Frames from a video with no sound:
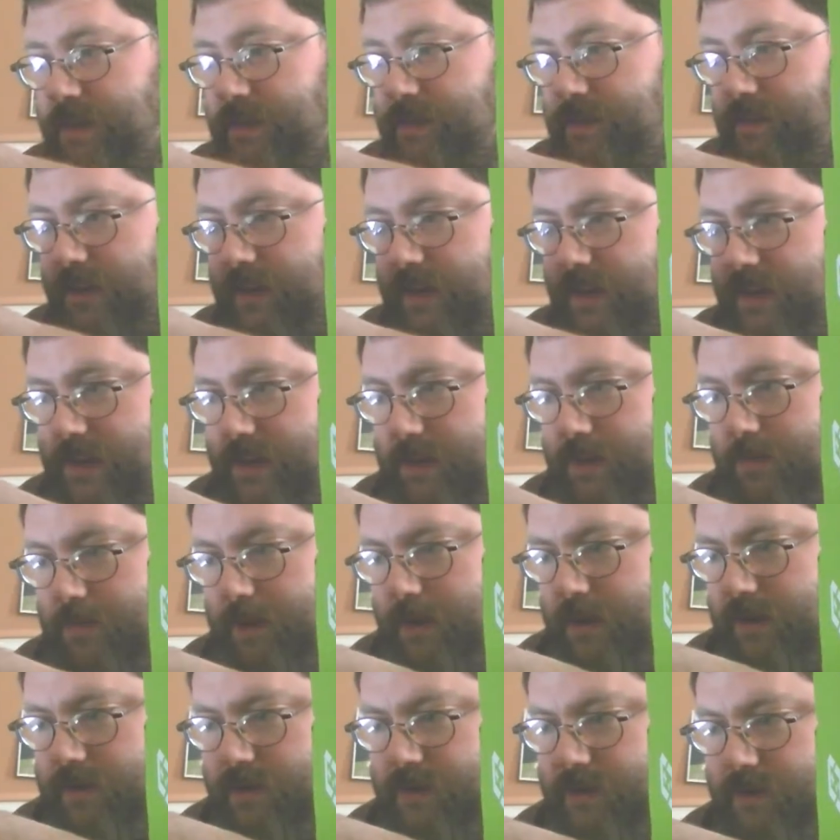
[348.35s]
like
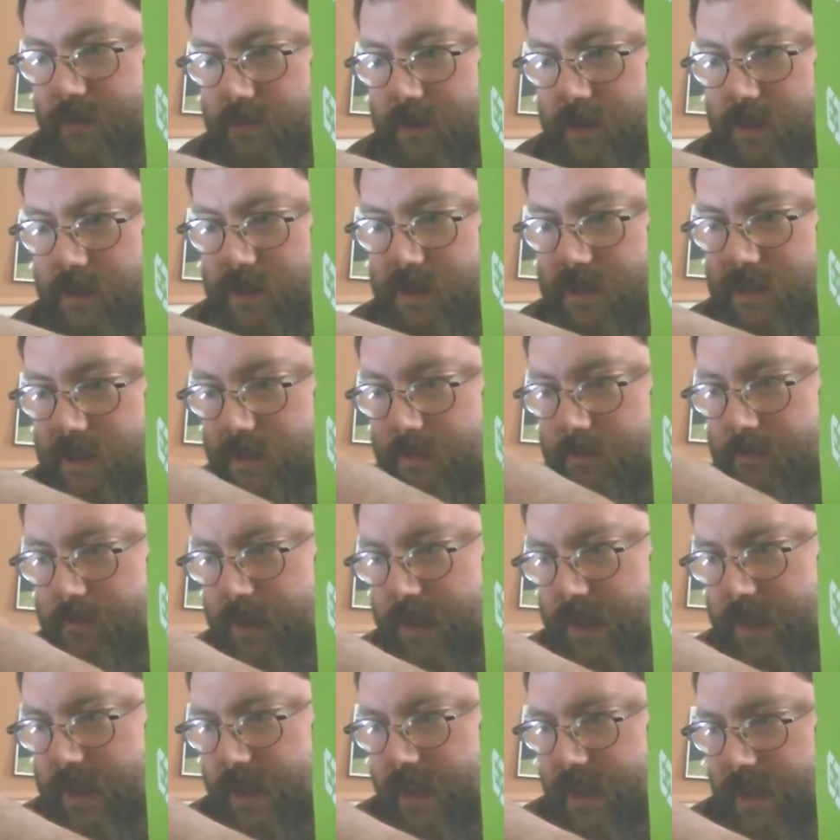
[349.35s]
America was. So
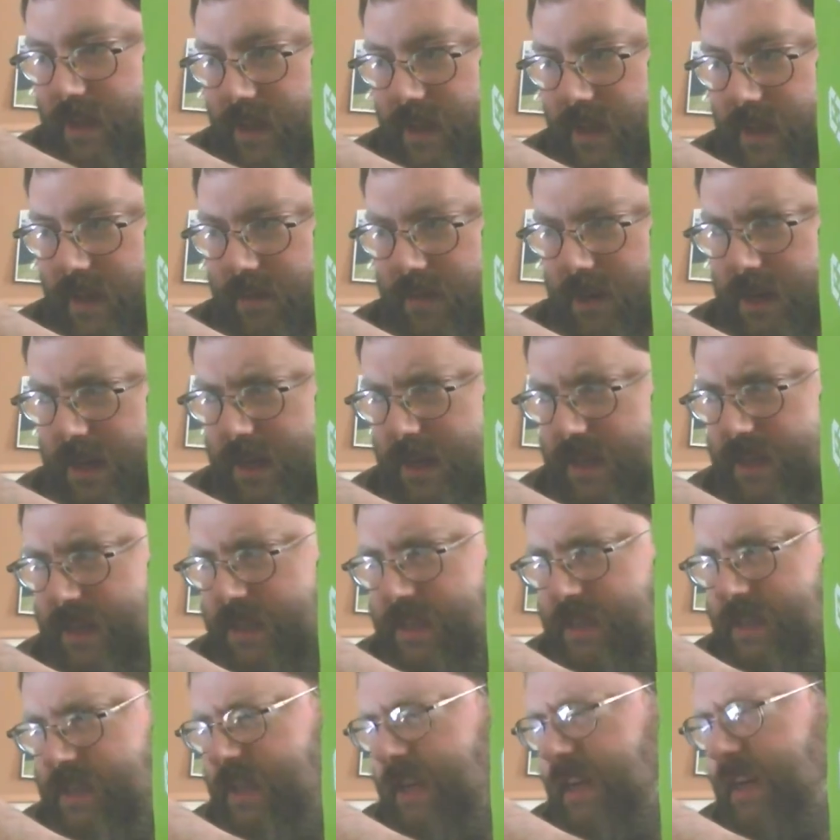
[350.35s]
kind of an odd
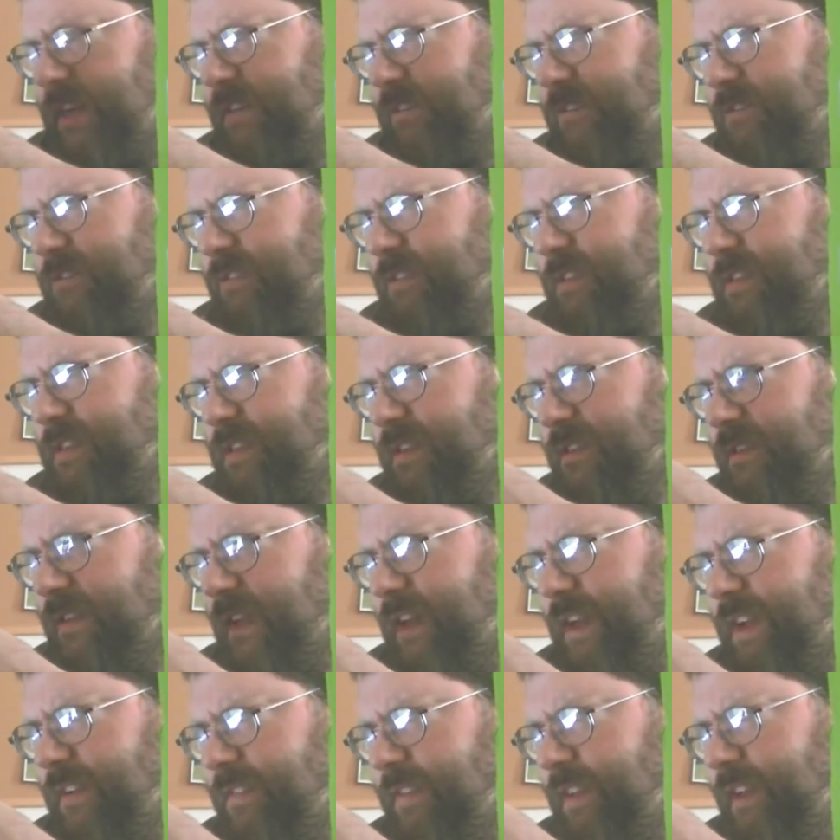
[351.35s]
design choice there to
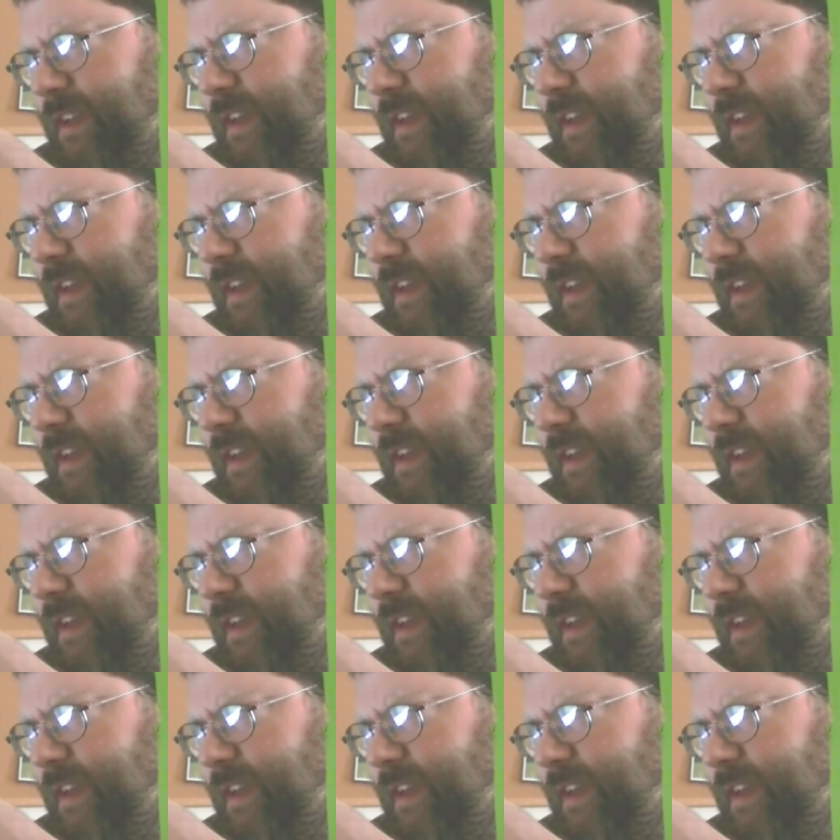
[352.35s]
have the